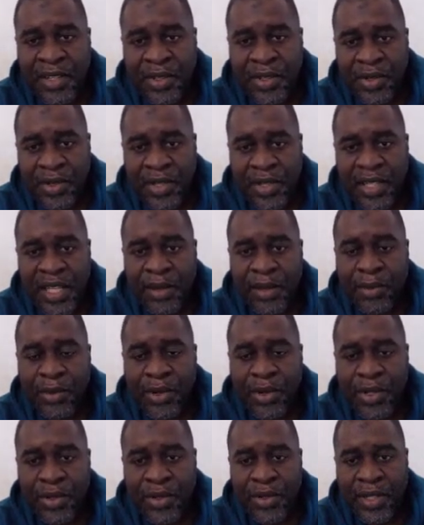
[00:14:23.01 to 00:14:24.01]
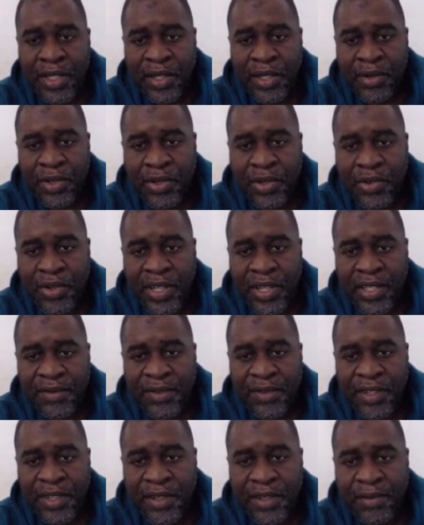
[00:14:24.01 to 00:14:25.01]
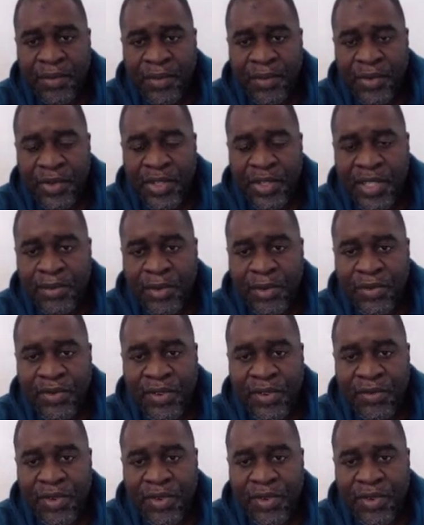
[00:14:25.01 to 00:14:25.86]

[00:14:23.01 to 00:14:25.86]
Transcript: So here I'm going to click on transfer, which is moving